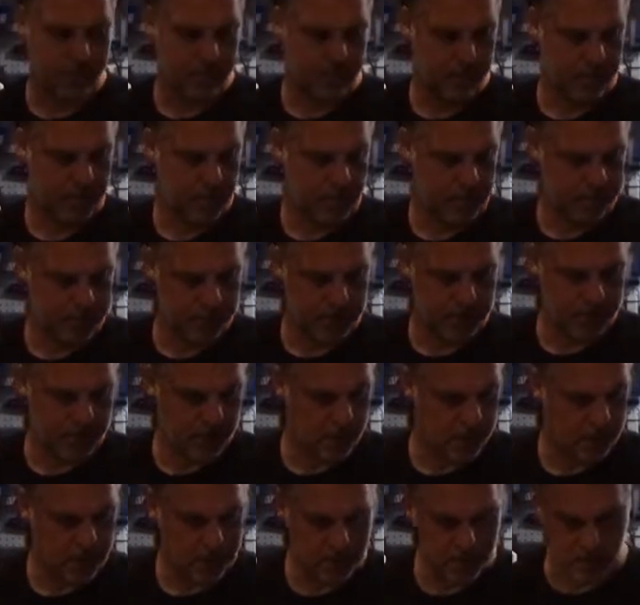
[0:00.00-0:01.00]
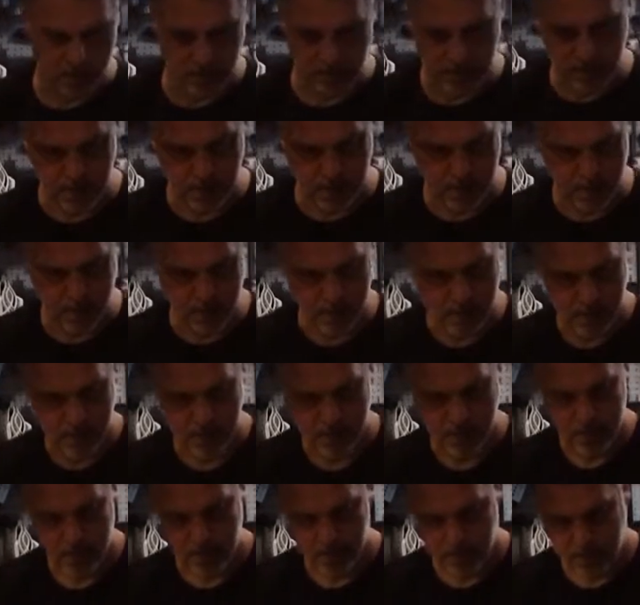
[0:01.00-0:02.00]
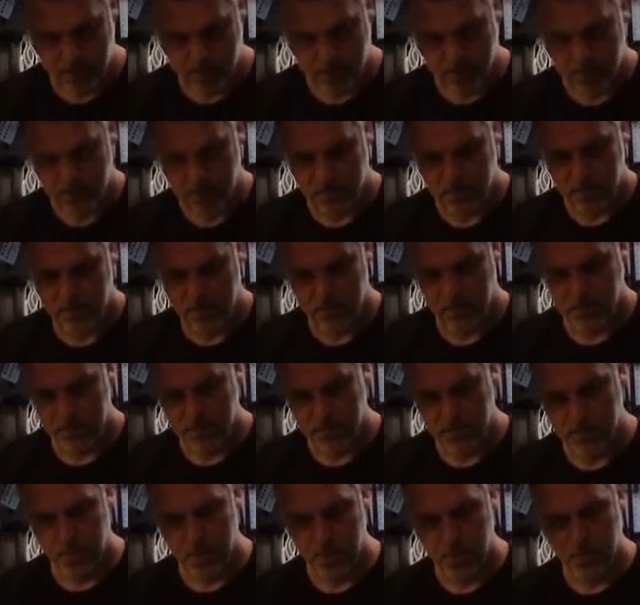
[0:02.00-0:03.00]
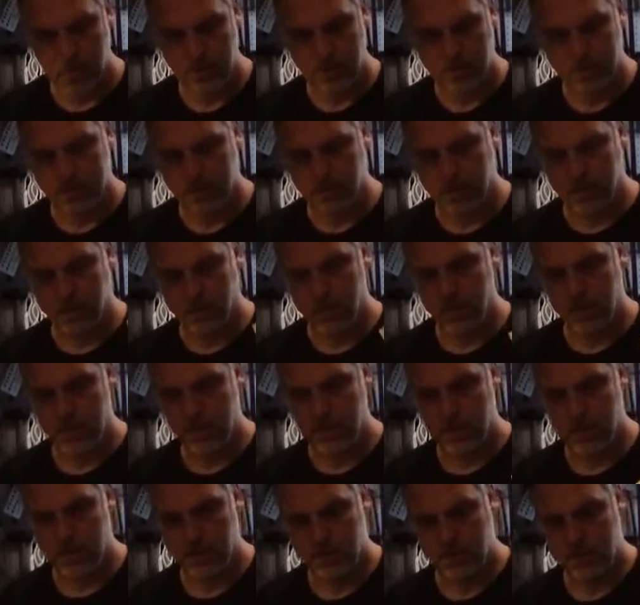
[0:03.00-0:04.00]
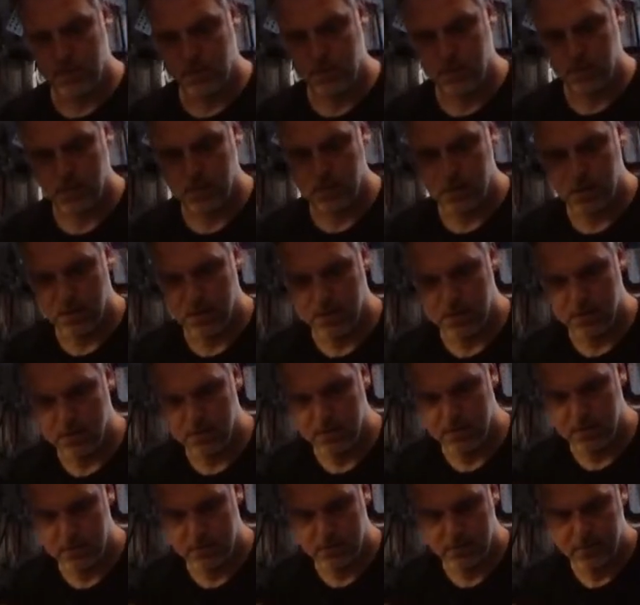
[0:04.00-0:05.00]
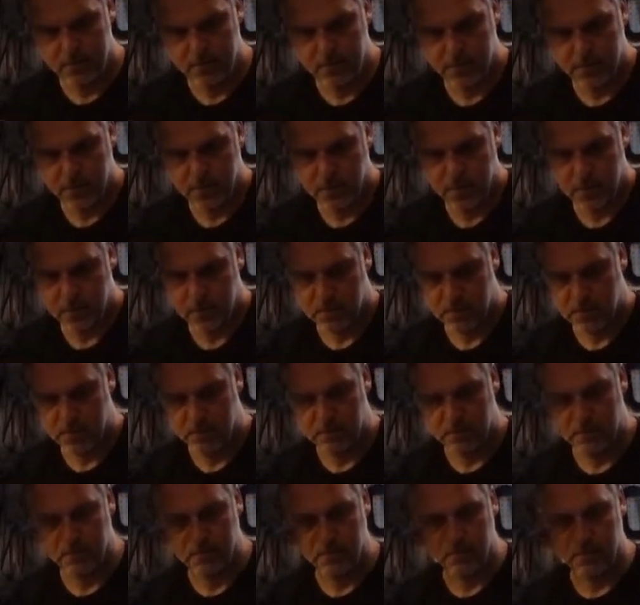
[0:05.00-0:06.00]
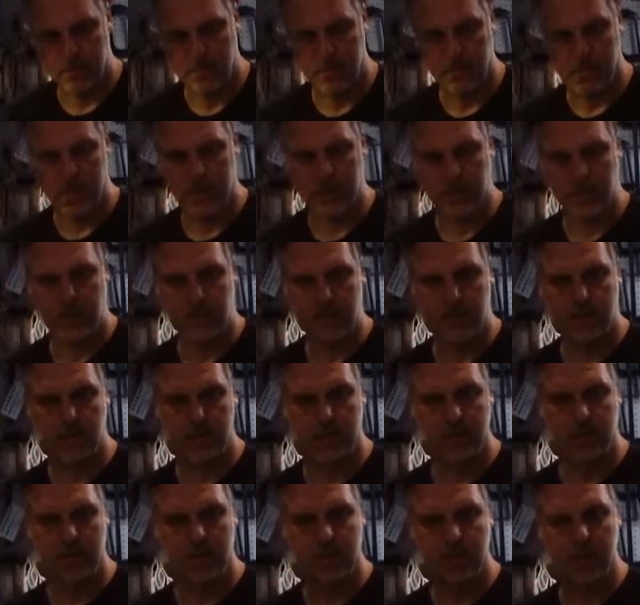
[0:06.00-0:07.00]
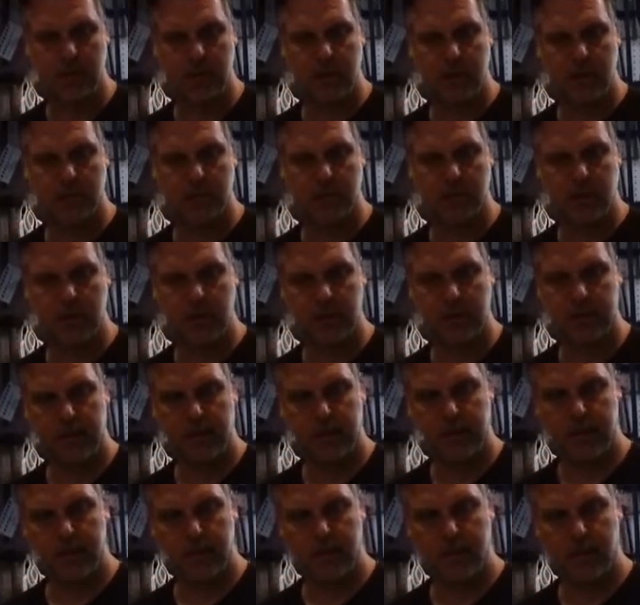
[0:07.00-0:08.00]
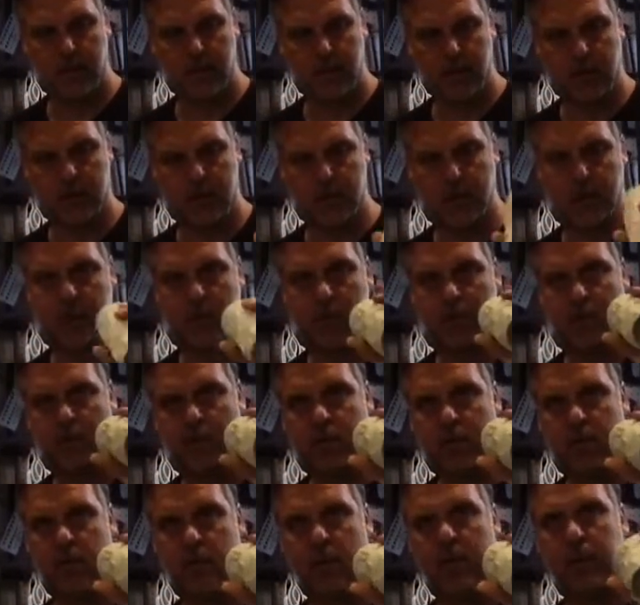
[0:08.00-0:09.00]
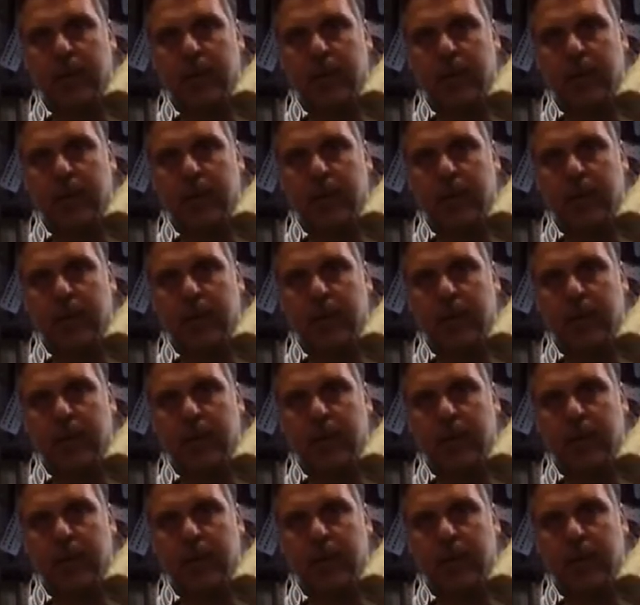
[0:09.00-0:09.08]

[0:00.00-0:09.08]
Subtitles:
this piece I know goes here. There's the supports for the wings, for the engine nacelles, which are huge.